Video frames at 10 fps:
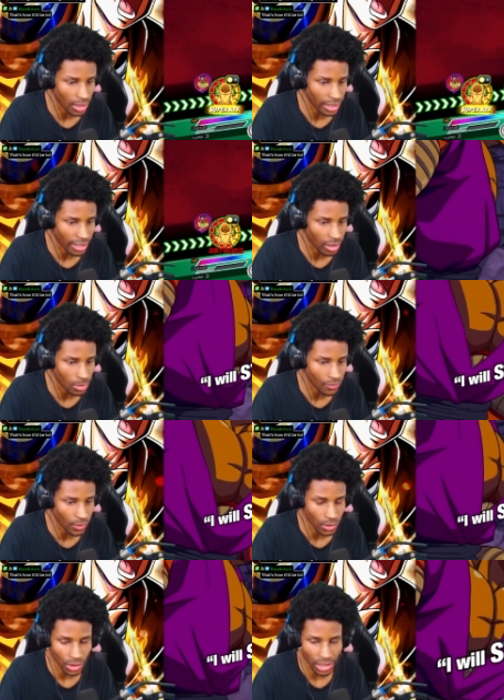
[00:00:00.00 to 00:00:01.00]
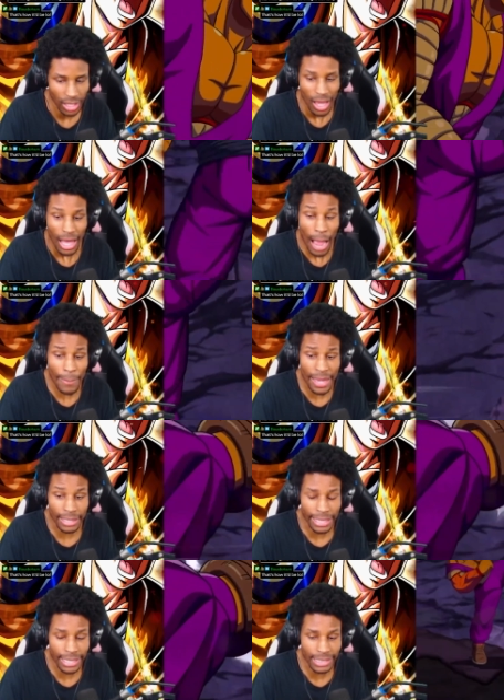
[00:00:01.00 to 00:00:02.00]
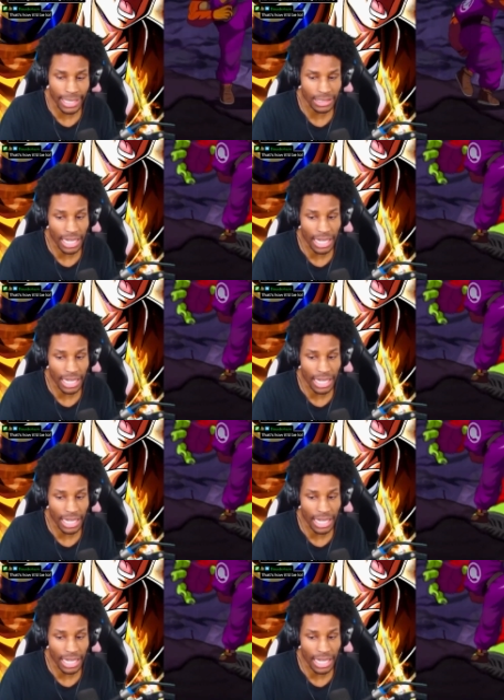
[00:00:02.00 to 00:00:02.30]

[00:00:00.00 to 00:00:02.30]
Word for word: I carry my phone, so it's not. I mean, like I said, it's